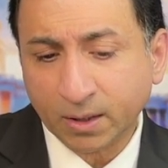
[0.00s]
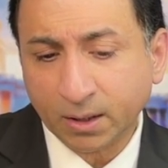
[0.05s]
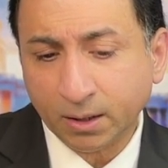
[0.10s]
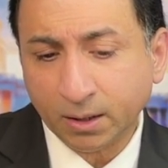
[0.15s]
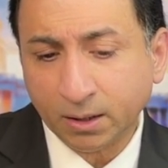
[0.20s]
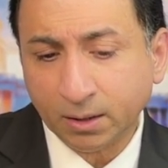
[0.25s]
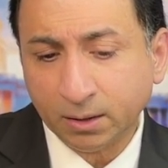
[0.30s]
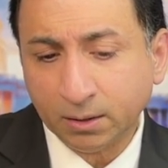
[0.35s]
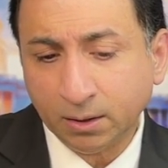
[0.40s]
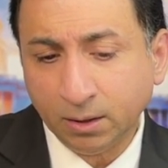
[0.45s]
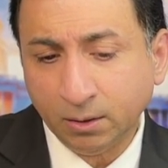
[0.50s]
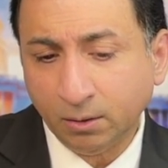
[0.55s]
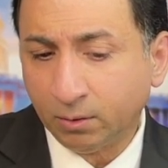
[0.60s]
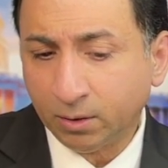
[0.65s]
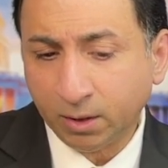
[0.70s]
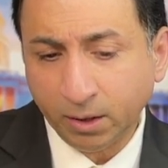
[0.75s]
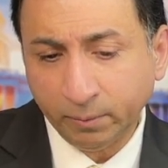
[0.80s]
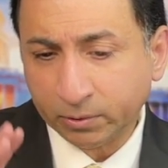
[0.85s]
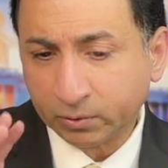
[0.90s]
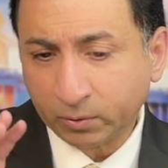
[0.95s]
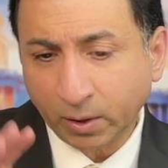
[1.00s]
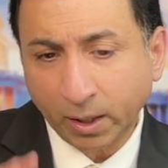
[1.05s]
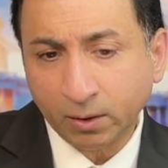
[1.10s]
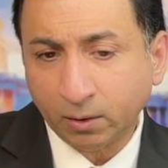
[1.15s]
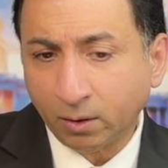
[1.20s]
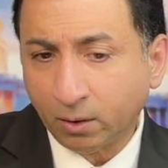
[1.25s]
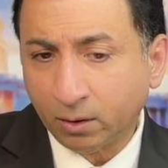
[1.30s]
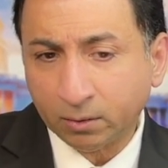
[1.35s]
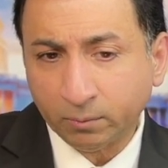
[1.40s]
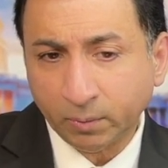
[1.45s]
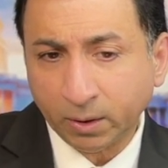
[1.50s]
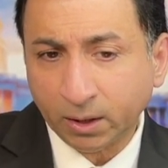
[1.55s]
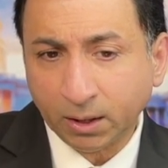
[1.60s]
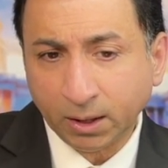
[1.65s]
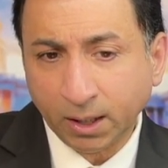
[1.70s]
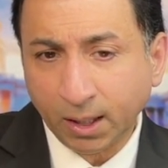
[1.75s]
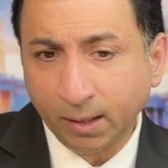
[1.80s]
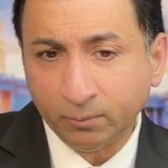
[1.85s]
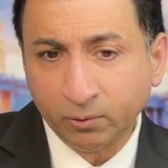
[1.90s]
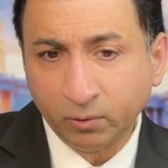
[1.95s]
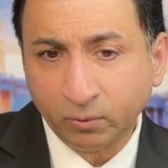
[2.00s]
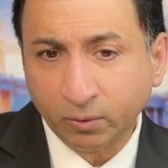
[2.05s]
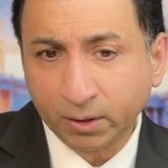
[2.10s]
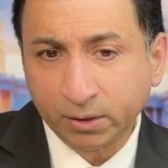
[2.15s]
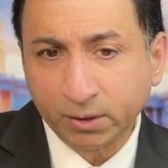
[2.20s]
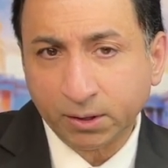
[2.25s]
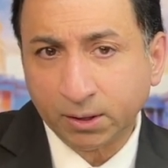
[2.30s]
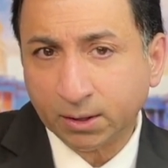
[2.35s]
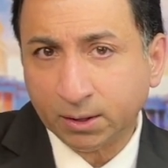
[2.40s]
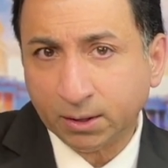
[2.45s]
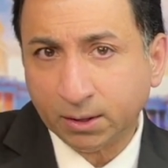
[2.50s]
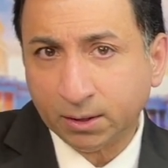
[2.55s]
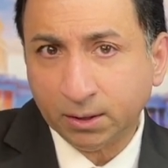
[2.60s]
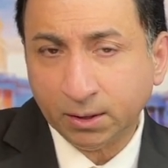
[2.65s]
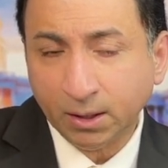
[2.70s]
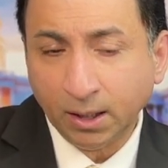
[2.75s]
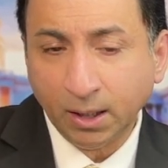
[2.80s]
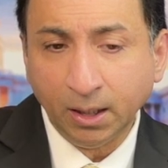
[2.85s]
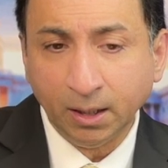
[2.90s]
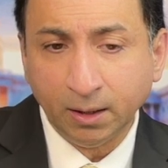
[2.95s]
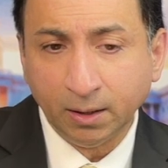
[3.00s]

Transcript: he was right on when he came to Russia, and